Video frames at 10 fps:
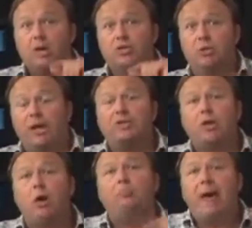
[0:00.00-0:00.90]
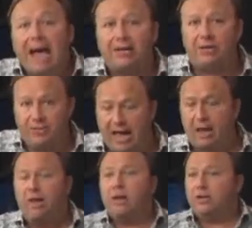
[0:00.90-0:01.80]
So let's go back to
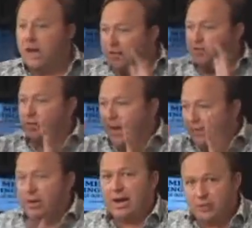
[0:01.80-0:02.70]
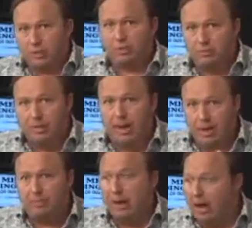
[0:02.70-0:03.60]
that, because I just want to have the national
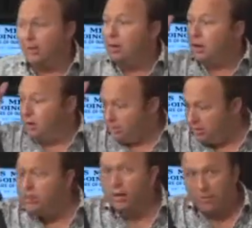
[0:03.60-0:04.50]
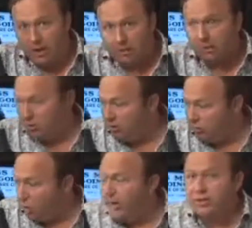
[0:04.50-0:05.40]
debate about
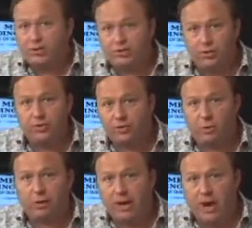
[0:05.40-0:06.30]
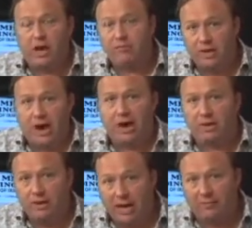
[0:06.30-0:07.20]
what is the true story of
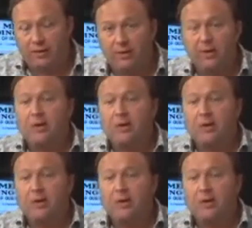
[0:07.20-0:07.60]
9/11,